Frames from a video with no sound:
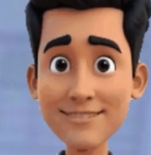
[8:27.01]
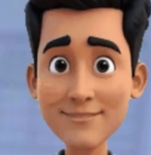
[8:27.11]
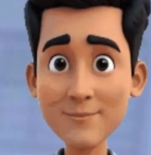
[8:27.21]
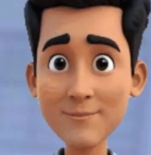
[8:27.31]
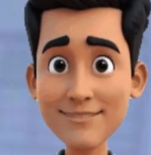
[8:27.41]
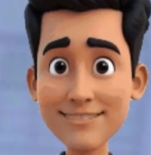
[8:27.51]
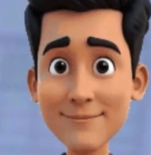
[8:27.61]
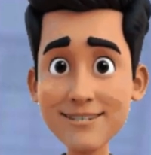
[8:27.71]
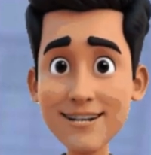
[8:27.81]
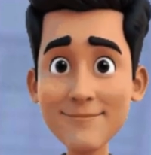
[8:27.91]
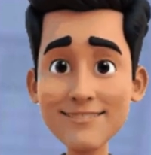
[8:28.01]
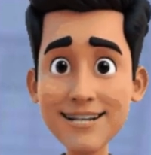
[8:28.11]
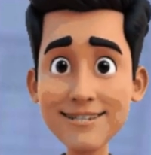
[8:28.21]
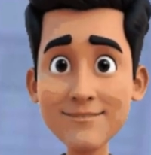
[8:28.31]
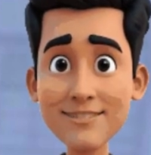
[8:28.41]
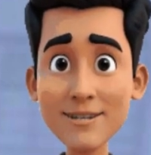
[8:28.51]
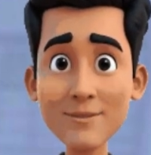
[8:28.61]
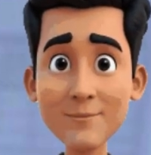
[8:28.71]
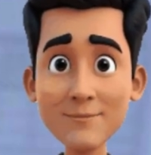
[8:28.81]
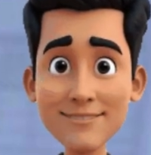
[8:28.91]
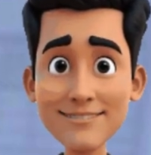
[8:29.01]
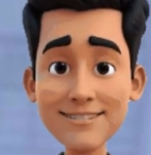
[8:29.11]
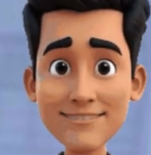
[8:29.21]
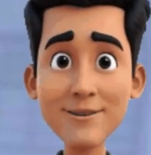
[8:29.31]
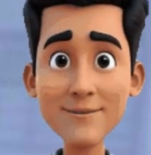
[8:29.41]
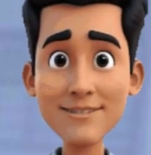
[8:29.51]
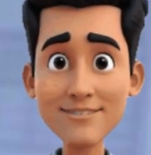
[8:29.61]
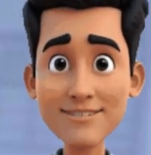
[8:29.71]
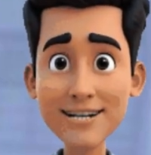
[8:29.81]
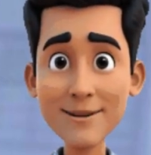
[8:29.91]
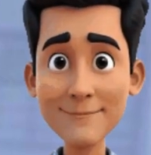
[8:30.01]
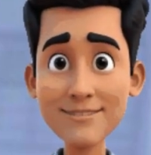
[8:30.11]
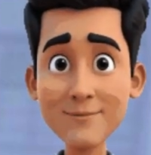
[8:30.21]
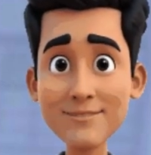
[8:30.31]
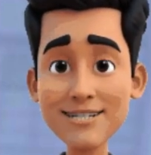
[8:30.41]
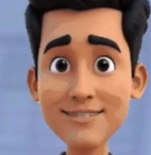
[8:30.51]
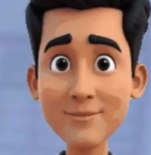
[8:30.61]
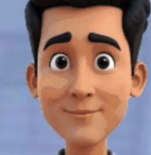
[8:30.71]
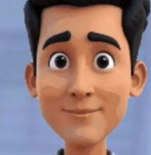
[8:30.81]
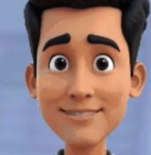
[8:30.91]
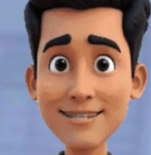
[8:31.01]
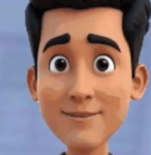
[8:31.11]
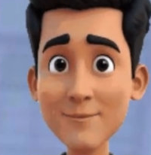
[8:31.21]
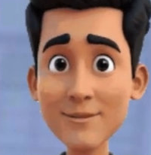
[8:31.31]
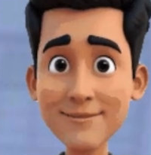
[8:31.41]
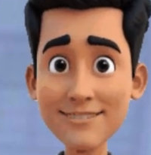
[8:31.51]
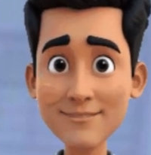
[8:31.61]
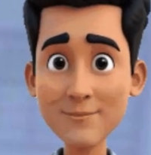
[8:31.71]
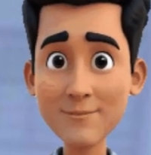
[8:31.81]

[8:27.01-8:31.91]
Doctors may recommend a CBC, complete blood count, to check for infection.